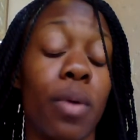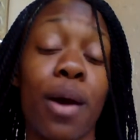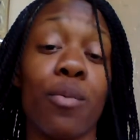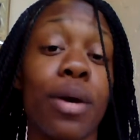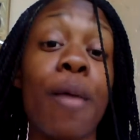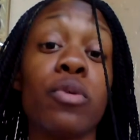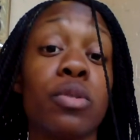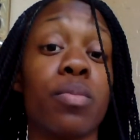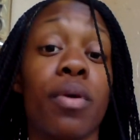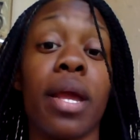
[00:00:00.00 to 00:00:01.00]
I will
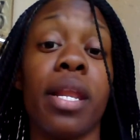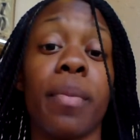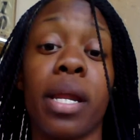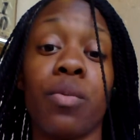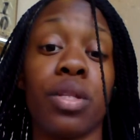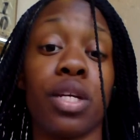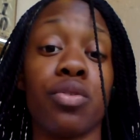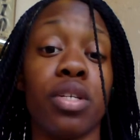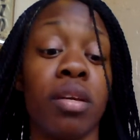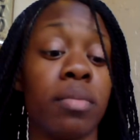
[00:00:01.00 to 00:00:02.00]
support anybody with their
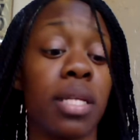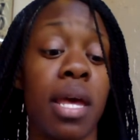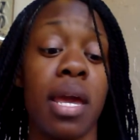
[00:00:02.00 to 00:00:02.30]
dreams.